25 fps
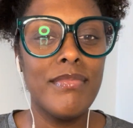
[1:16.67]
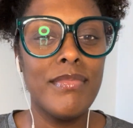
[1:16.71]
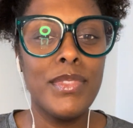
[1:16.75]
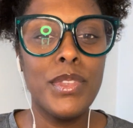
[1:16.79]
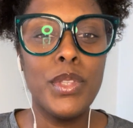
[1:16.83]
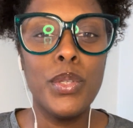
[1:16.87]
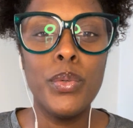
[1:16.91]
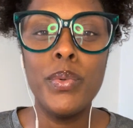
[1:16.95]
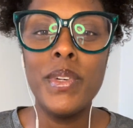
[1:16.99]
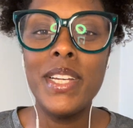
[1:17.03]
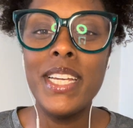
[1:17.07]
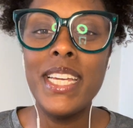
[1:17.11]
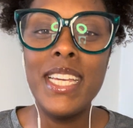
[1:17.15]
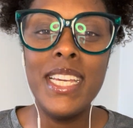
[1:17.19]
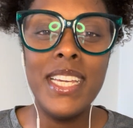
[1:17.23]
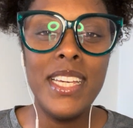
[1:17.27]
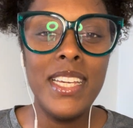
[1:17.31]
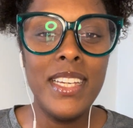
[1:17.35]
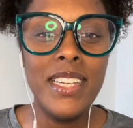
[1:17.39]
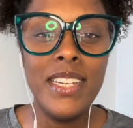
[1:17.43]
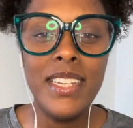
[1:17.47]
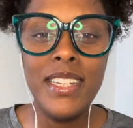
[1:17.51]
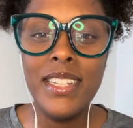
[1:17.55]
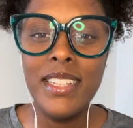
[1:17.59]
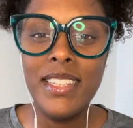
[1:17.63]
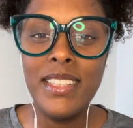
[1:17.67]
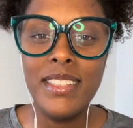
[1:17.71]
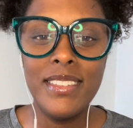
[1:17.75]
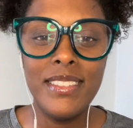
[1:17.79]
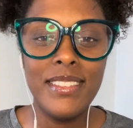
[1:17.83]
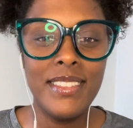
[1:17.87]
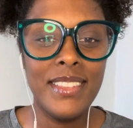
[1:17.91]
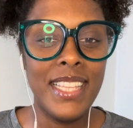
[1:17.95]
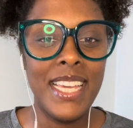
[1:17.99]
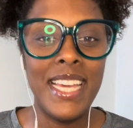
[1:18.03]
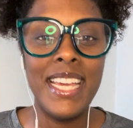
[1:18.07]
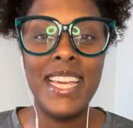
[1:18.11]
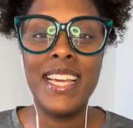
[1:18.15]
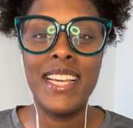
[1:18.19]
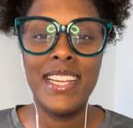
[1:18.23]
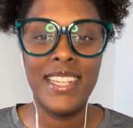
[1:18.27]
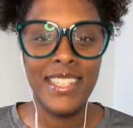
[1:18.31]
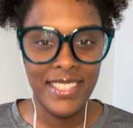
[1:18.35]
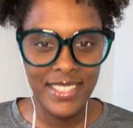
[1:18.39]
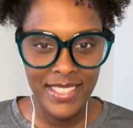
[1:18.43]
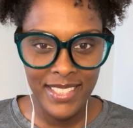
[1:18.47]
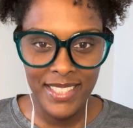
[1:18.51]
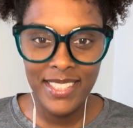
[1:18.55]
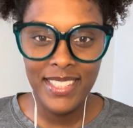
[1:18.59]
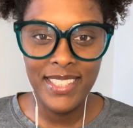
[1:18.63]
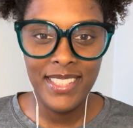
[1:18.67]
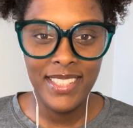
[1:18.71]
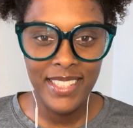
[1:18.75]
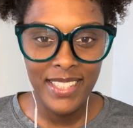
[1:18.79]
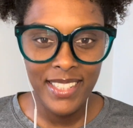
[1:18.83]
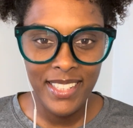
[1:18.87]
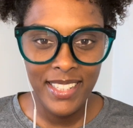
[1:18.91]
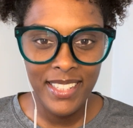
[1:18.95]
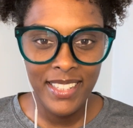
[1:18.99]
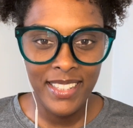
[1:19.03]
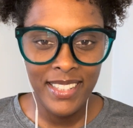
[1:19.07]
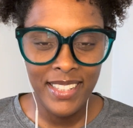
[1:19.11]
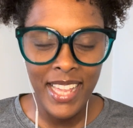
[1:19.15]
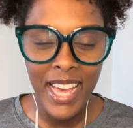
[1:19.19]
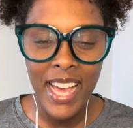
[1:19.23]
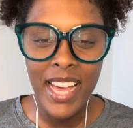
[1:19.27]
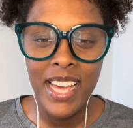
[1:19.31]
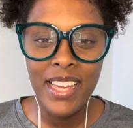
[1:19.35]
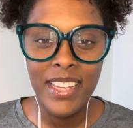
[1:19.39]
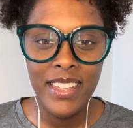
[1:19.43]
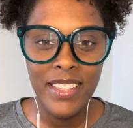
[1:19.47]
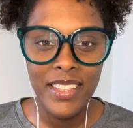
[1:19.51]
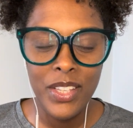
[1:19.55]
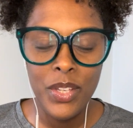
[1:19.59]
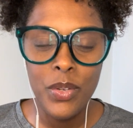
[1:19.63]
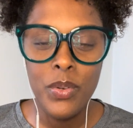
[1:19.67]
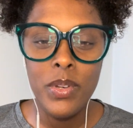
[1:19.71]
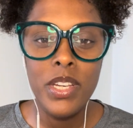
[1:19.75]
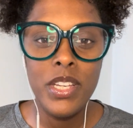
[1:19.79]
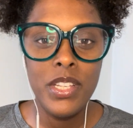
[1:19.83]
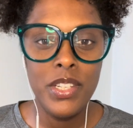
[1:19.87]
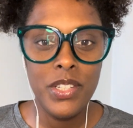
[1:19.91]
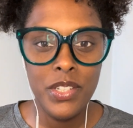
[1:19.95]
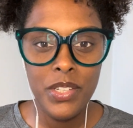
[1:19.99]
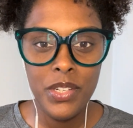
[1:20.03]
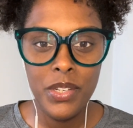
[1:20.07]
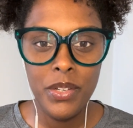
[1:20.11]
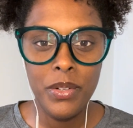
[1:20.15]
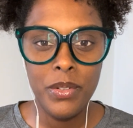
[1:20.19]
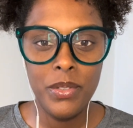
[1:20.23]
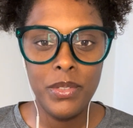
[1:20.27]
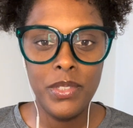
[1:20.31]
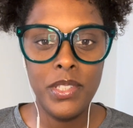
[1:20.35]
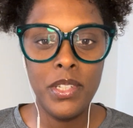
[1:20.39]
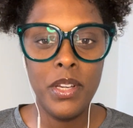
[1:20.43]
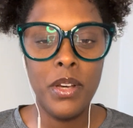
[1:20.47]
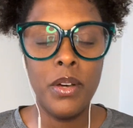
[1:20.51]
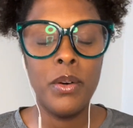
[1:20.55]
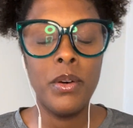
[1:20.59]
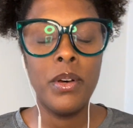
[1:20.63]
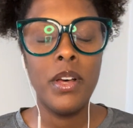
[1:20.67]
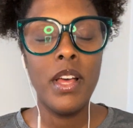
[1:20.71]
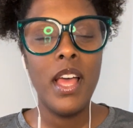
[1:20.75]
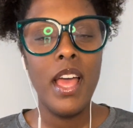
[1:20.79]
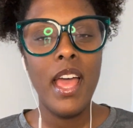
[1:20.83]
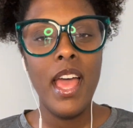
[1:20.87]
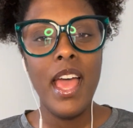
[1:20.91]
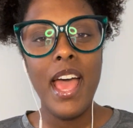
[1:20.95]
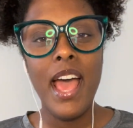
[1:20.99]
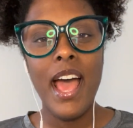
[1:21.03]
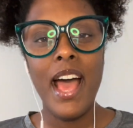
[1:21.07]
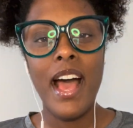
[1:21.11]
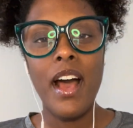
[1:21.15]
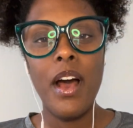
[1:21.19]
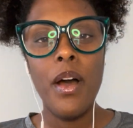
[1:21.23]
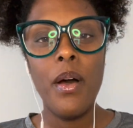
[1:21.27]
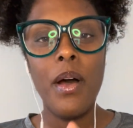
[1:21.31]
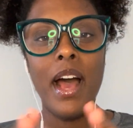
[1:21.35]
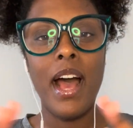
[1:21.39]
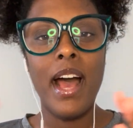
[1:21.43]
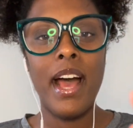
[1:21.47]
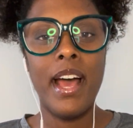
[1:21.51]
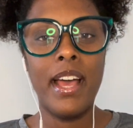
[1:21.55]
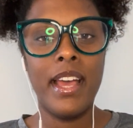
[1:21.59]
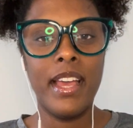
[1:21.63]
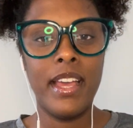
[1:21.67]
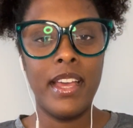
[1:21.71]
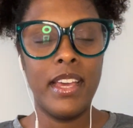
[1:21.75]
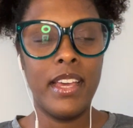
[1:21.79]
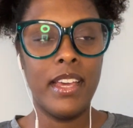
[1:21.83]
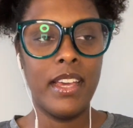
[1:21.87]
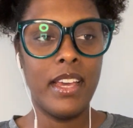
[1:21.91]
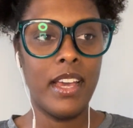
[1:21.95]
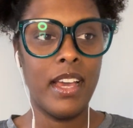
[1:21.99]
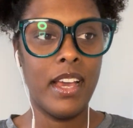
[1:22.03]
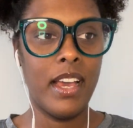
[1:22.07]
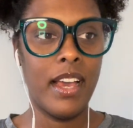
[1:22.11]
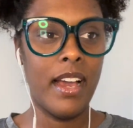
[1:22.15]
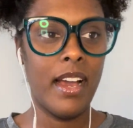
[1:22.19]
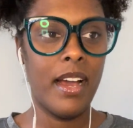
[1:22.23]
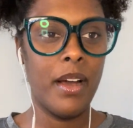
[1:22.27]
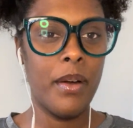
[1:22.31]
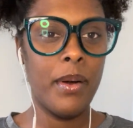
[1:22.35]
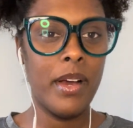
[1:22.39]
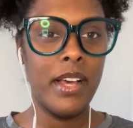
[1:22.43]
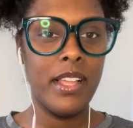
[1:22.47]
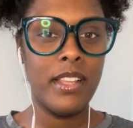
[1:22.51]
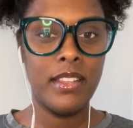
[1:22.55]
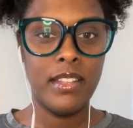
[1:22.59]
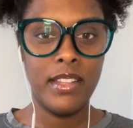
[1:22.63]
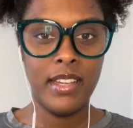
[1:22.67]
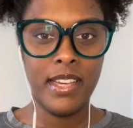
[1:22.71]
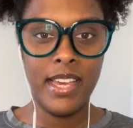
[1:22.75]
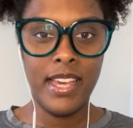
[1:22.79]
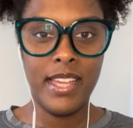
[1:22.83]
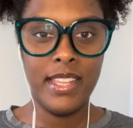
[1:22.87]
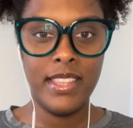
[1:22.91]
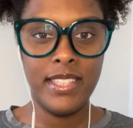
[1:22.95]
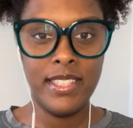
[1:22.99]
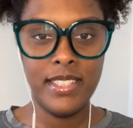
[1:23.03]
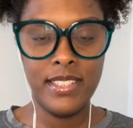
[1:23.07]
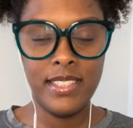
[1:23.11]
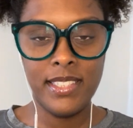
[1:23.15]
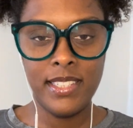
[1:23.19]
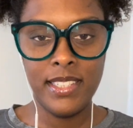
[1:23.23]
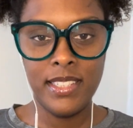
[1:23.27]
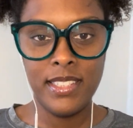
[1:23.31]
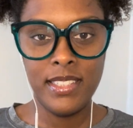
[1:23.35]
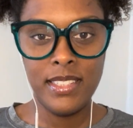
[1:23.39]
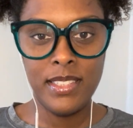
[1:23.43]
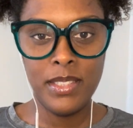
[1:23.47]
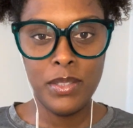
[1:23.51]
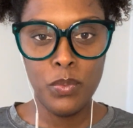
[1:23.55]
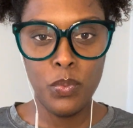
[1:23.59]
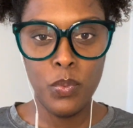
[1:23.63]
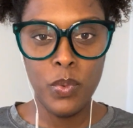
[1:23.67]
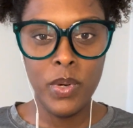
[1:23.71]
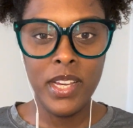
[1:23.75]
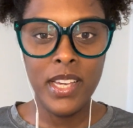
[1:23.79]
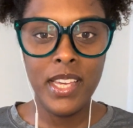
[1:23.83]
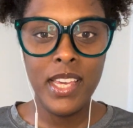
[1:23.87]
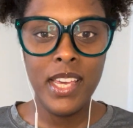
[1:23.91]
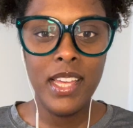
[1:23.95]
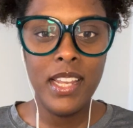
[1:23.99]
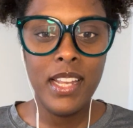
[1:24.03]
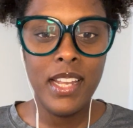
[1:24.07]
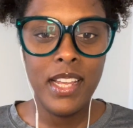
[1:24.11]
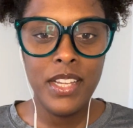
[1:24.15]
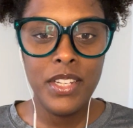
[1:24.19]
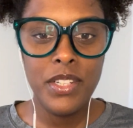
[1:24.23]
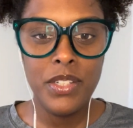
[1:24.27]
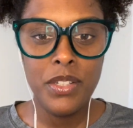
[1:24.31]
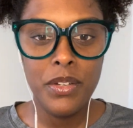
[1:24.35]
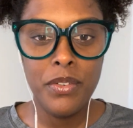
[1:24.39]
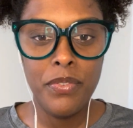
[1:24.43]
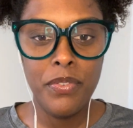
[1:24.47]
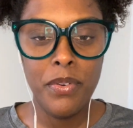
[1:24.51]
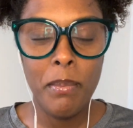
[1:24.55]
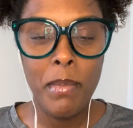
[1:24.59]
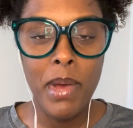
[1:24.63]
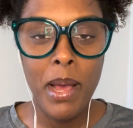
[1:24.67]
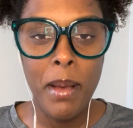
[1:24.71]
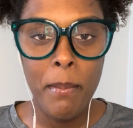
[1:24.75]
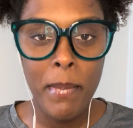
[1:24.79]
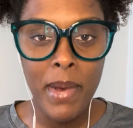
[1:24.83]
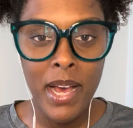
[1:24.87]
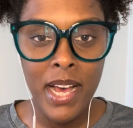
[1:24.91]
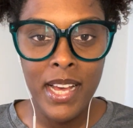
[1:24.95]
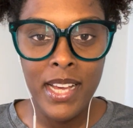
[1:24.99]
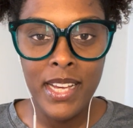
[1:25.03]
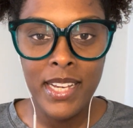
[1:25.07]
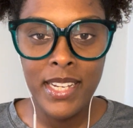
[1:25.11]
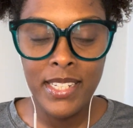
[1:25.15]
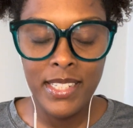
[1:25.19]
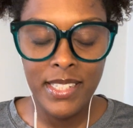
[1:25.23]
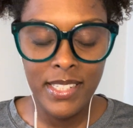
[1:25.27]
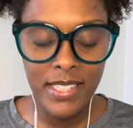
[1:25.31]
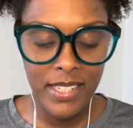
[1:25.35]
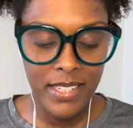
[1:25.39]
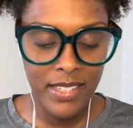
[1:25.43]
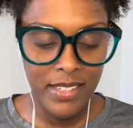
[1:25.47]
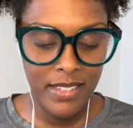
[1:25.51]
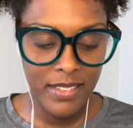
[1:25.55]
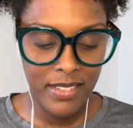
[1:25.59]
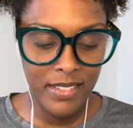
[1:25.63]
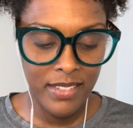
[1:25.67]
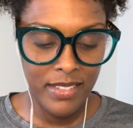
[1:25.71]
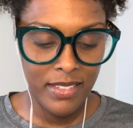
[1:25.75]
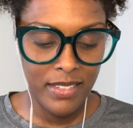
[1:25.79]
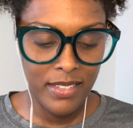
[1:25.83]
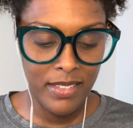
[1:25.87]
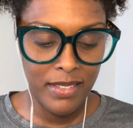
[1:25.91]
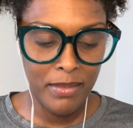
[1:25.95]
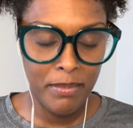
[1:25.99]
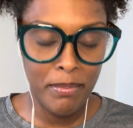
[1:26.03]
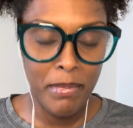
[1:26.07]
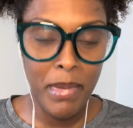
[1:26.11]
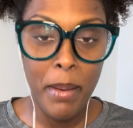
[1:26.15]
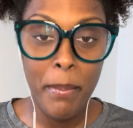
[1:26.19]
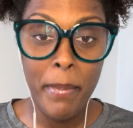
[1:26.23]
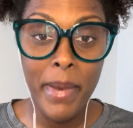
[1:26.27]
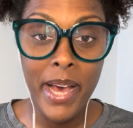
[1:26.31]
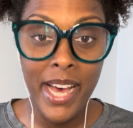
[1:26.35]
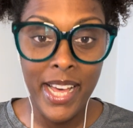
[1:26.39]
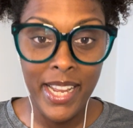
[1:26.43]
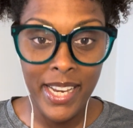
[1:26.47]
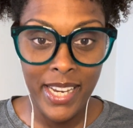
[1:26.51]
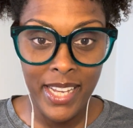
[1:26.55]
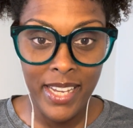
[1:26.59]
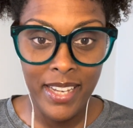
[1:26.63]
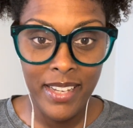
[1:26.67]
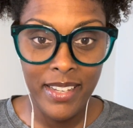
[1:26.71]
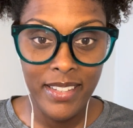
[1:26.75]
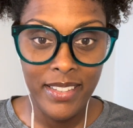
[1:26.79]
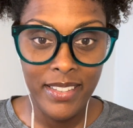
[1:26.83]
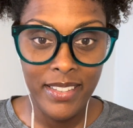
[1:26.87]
three things that you can do. So how I look at this is what can I do for my mind, my body,